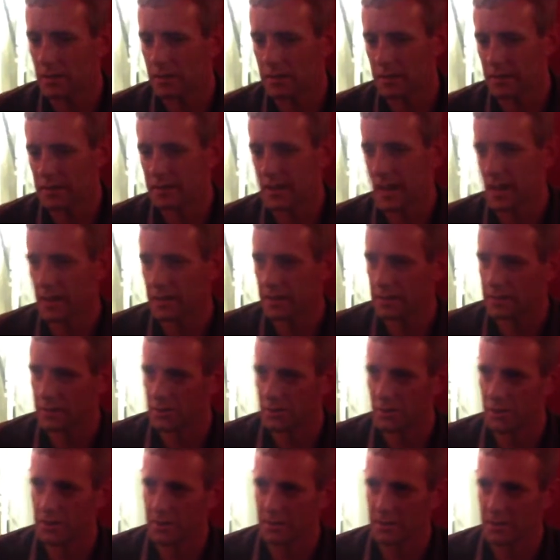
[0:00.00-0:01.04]
this started in
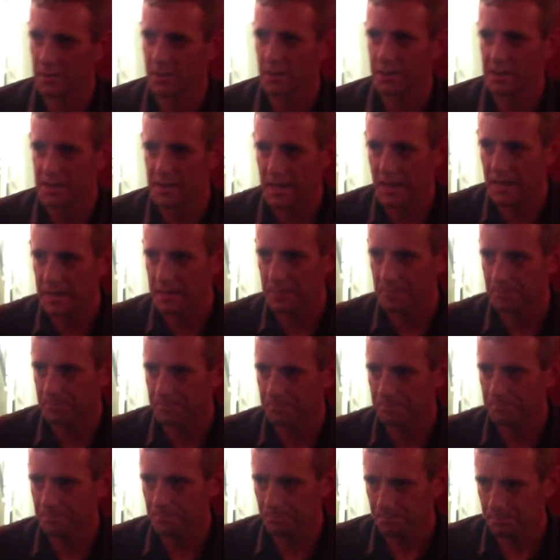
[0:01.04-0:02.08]
1998
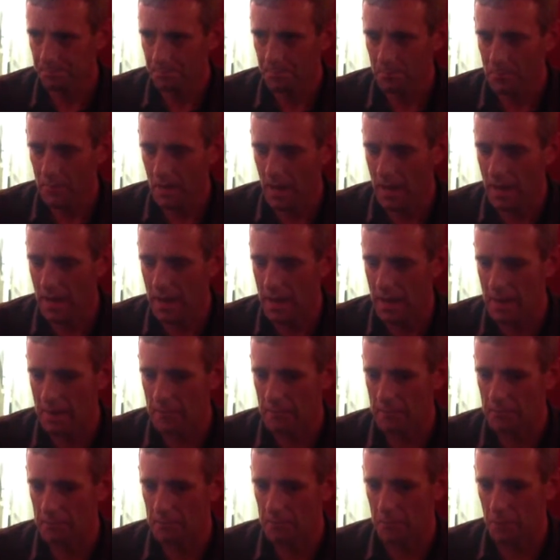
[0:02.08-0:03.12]

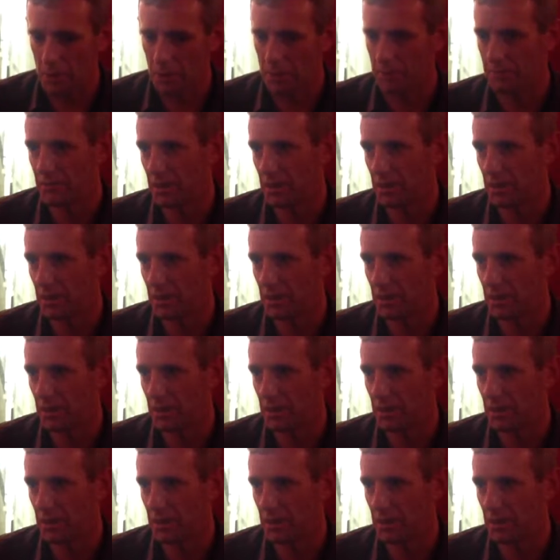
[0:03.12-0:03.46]
um, by a